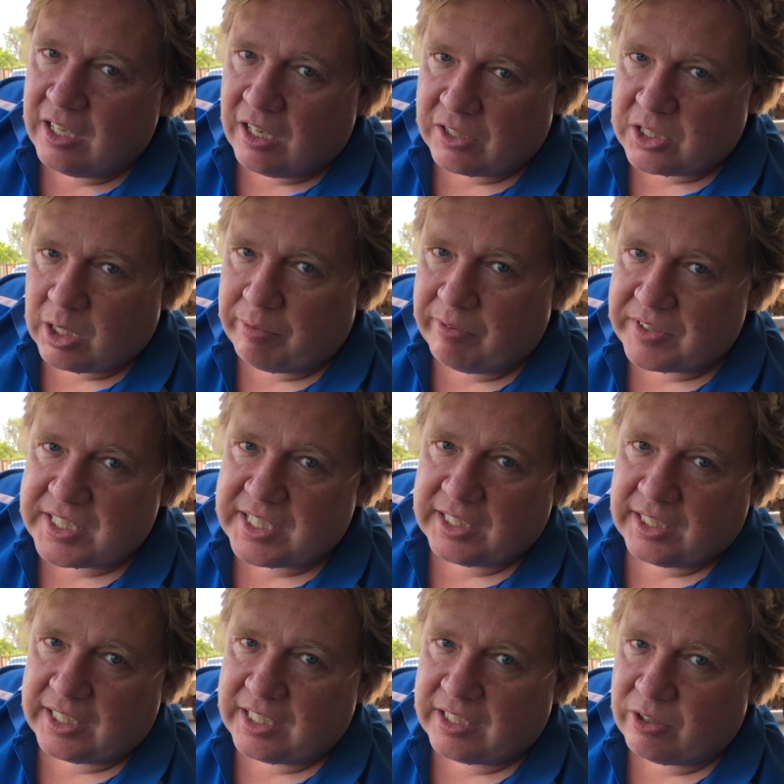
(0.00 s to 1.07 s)
on top of a
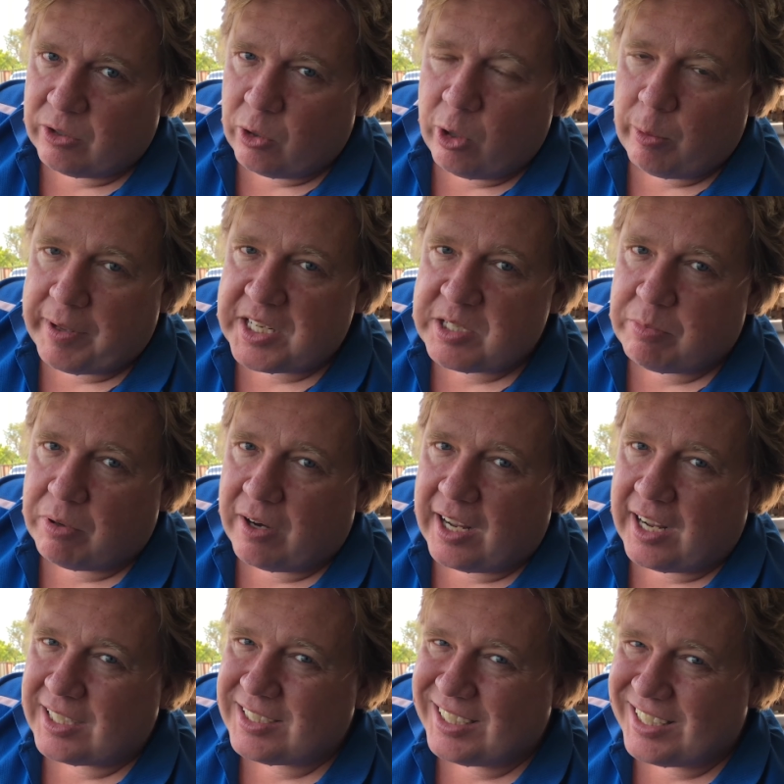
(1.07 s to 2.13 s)
silicon or an oil-based
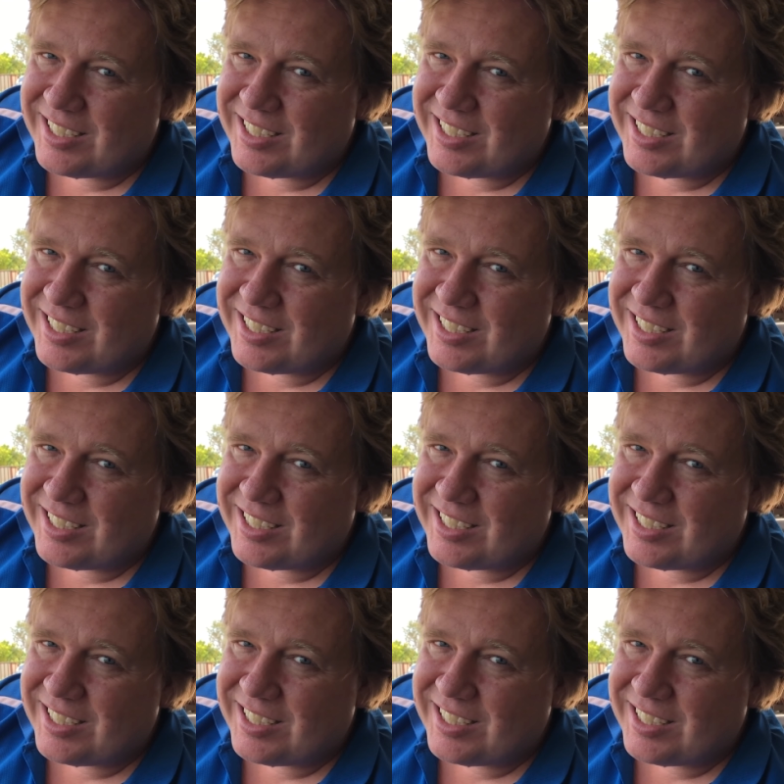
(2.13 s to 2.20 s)
product,